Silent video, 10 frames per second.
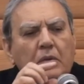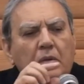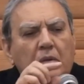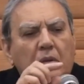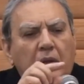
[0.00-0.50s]

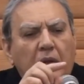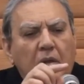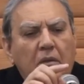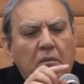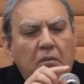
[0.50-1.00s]

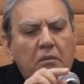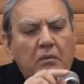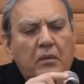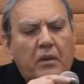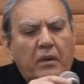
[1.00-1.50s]
So,
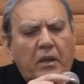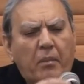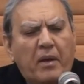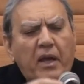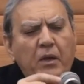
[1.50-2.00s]

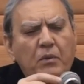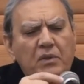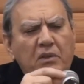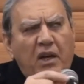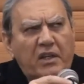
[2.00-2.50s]

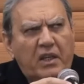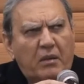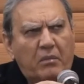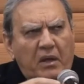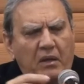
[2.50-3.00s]
the
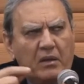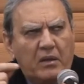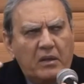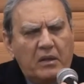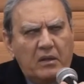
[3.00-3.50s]
man who was
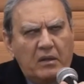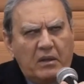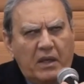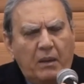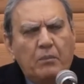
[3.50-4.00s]
guiding
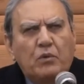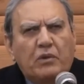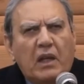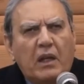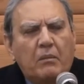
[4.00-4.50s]
me
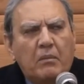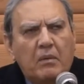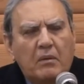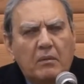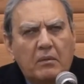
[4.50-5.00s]

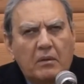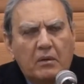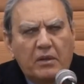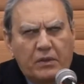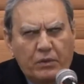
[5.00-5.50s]
came to tell him,